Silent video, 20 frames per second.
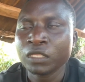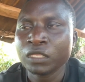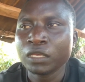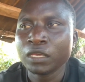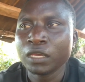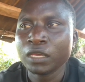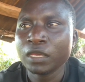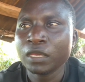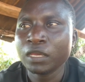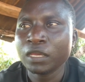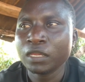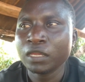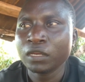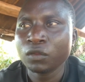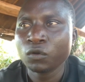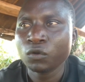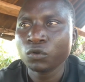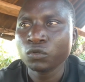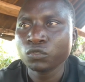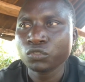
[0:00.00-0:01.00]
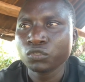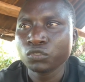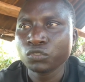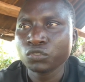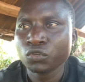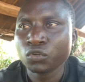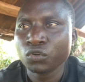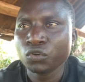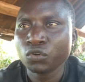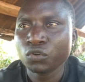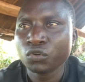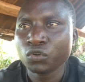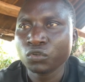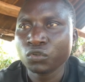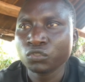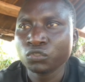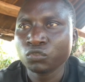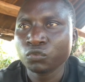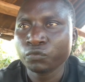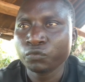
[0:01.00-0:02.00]
and also
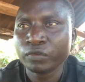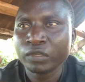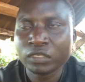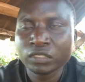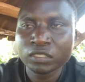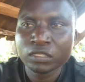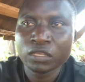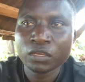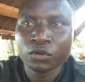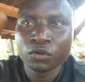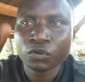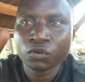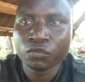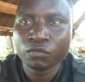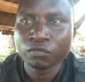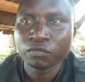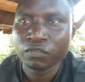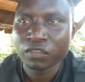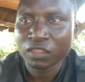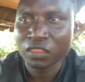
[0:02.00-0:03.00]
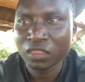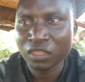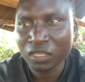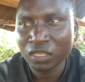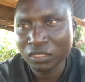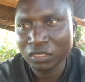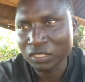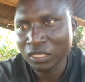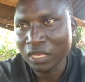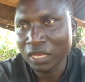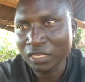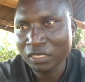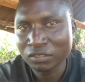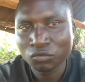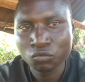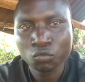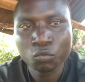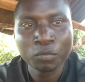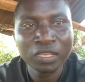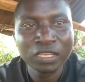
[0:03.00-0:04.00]
to fix the all of the things, guys,
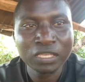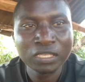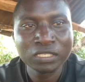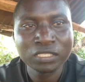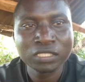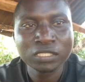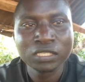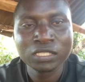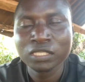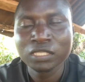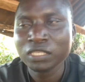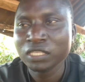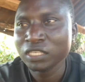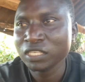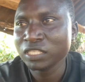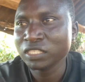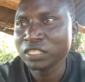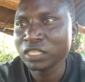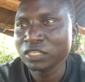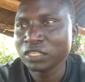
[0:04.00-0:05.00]
to make it easier.